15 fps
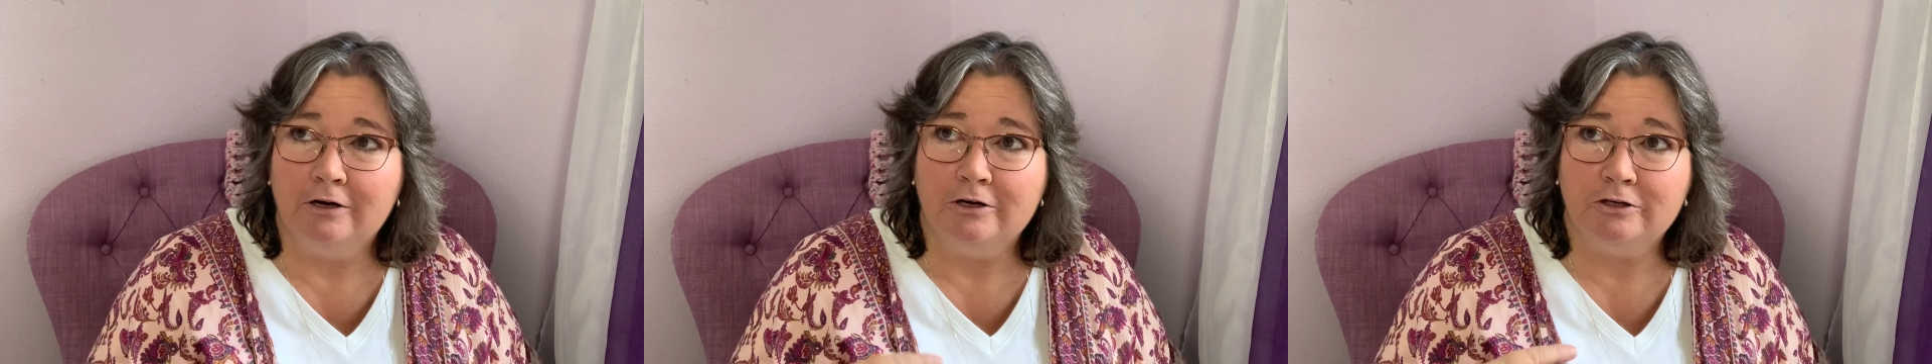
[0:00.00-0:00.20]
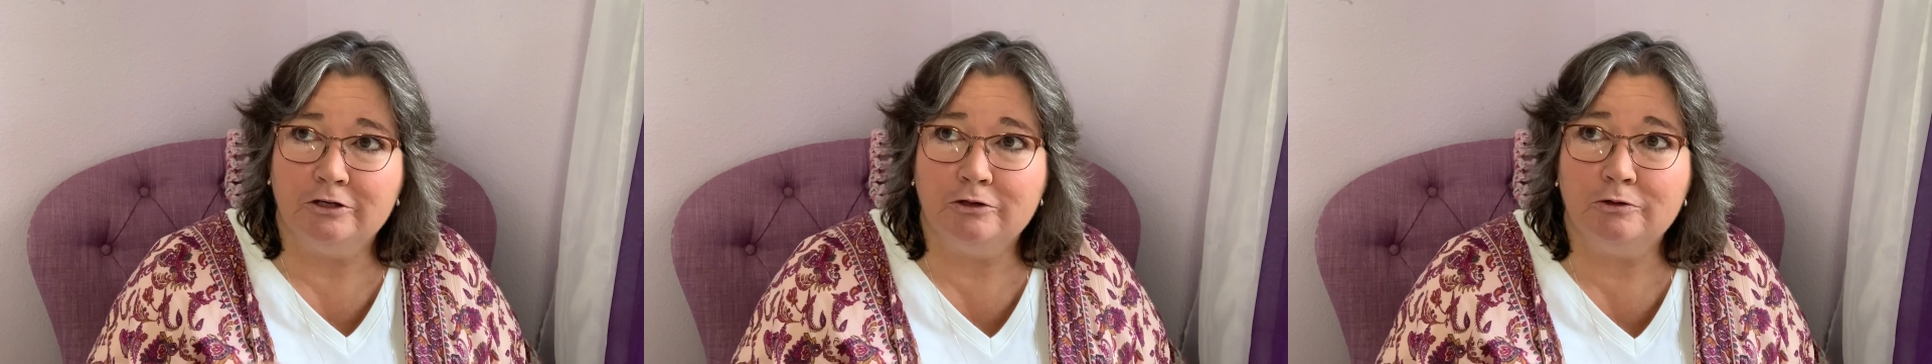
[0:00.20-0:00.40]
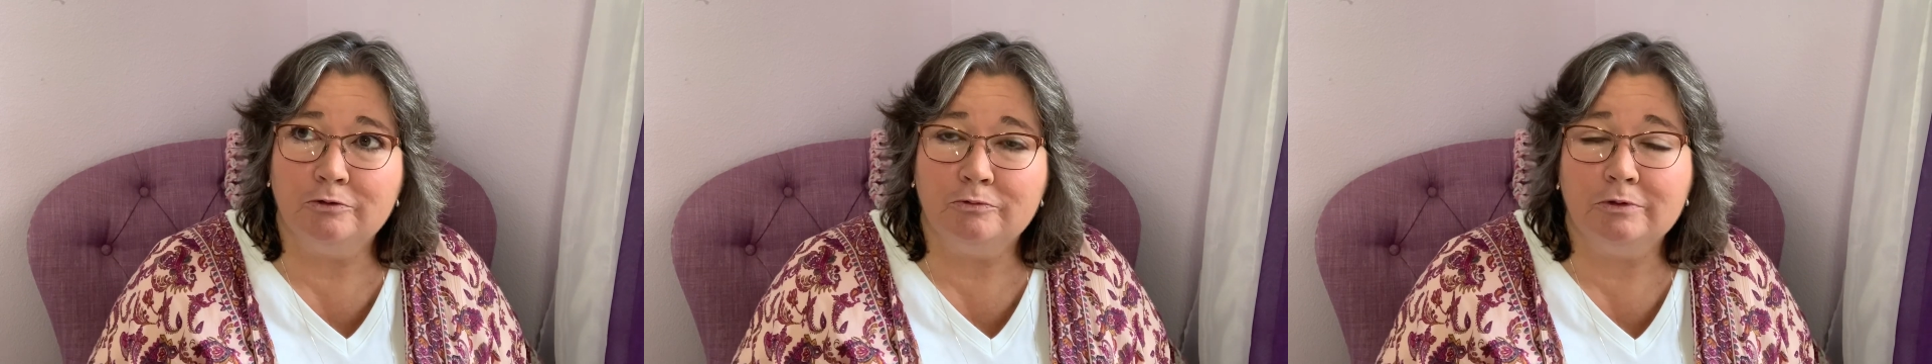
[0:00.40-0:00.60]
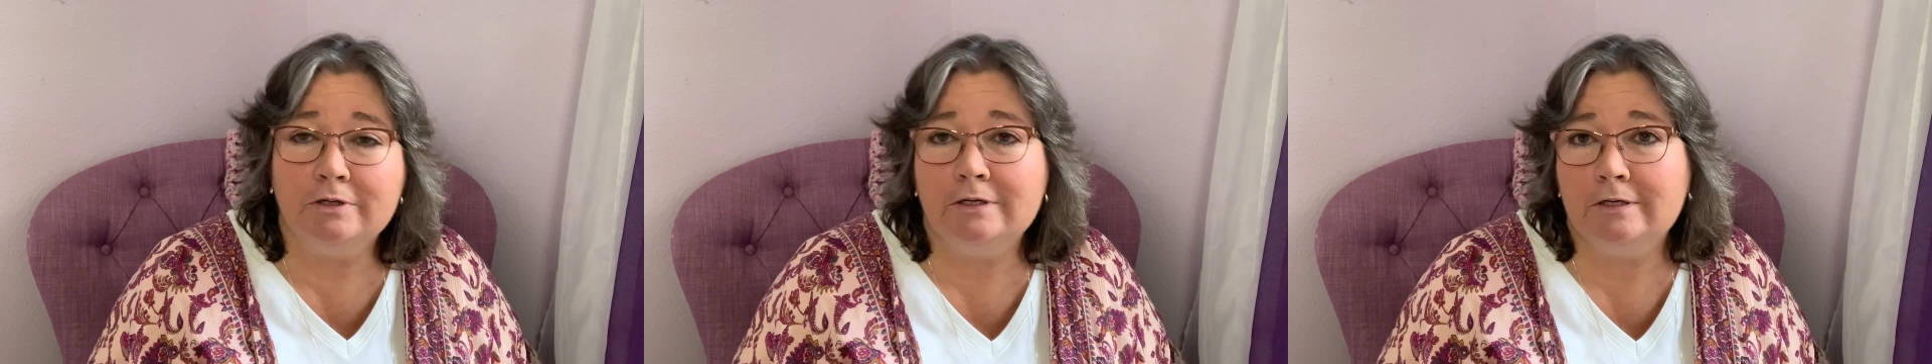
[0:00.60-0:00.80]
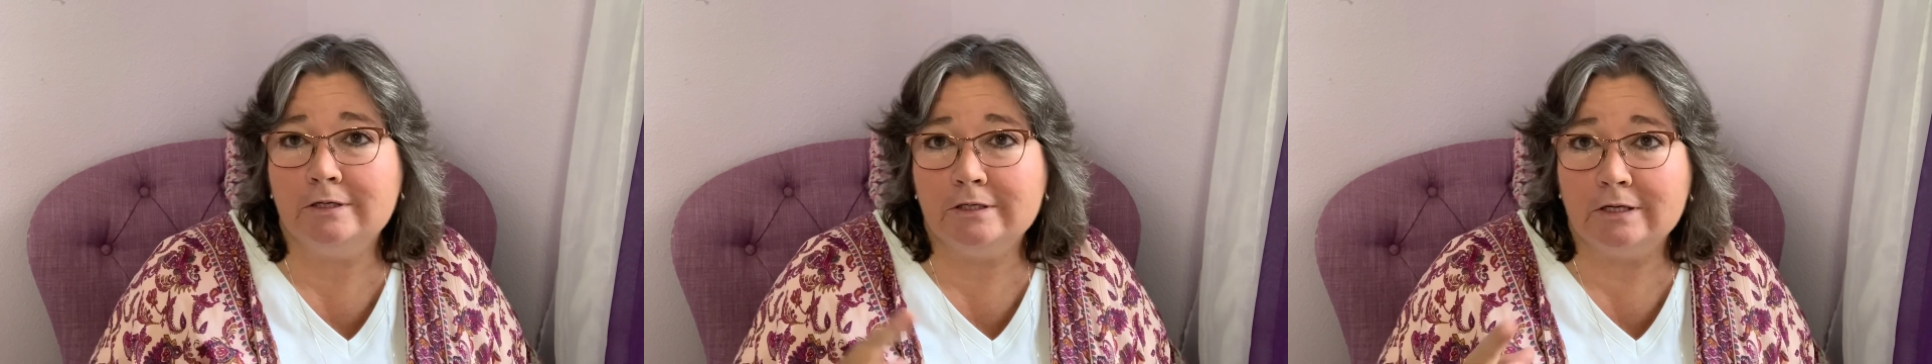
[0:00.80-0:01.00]
June,
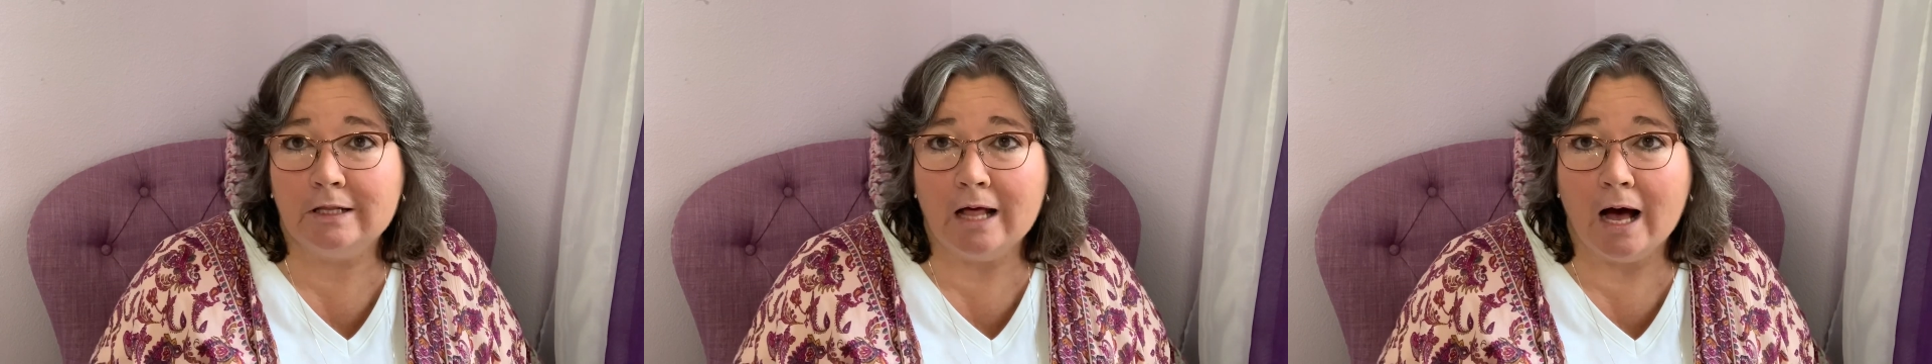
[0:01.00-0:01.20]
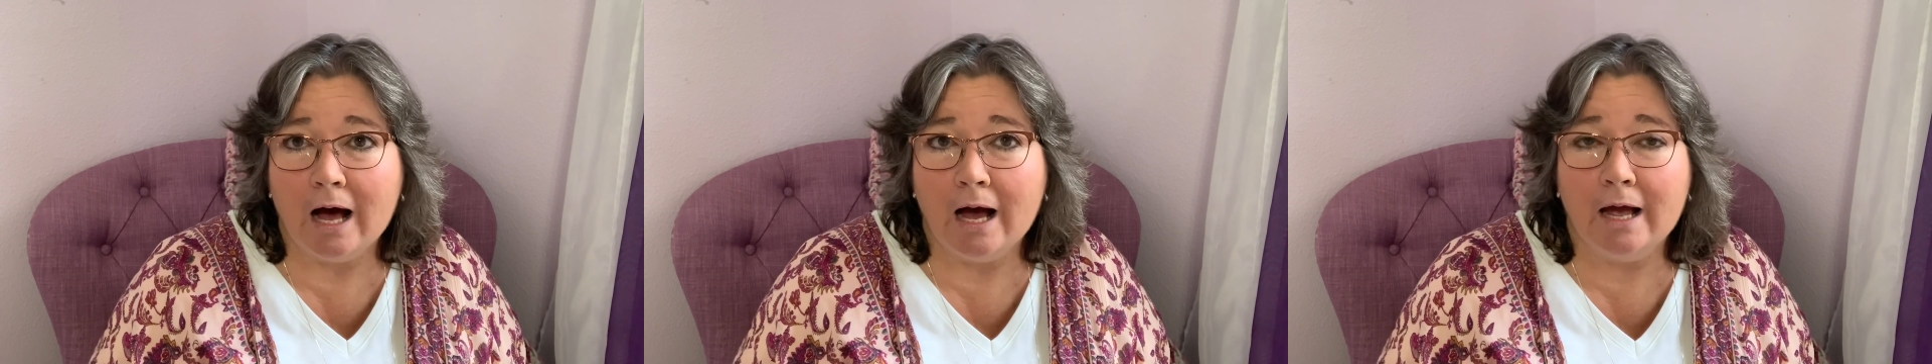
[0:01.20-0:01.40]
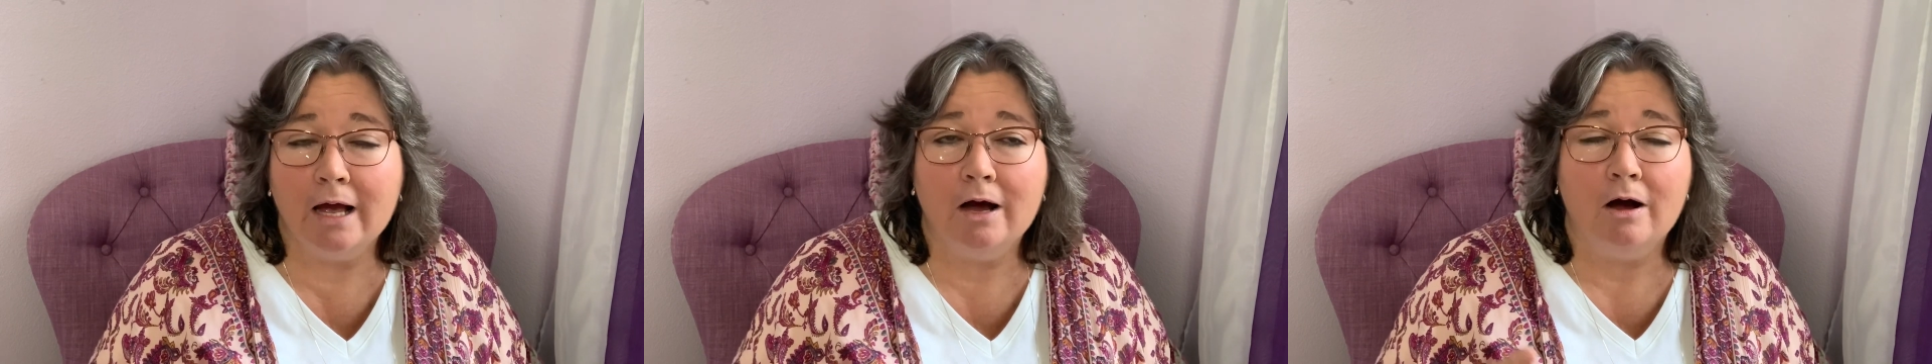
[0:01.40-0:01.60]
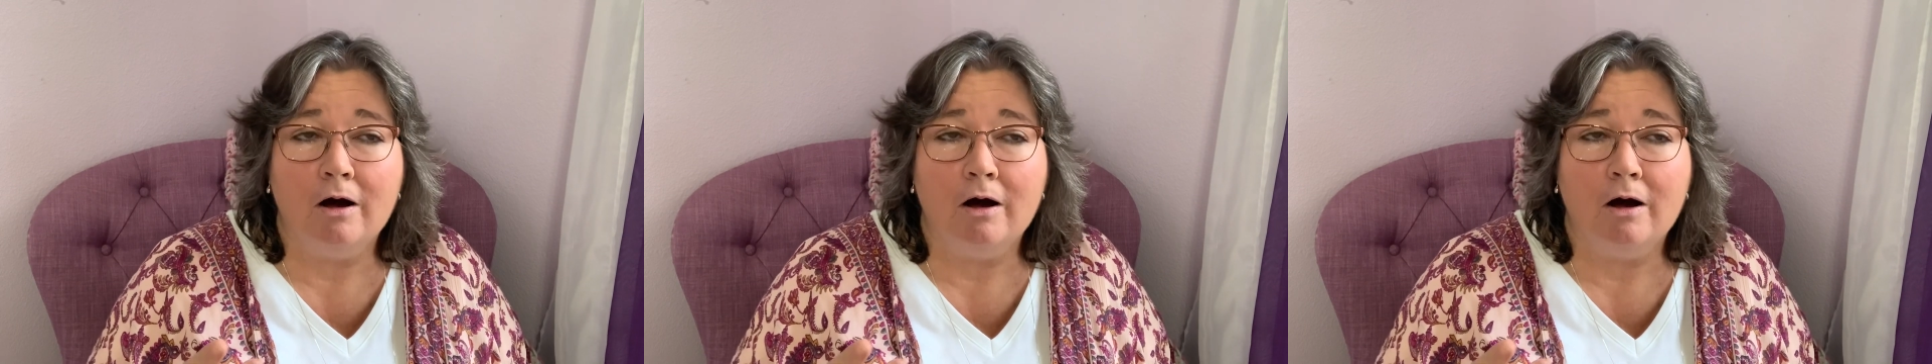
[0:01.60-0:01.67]
July,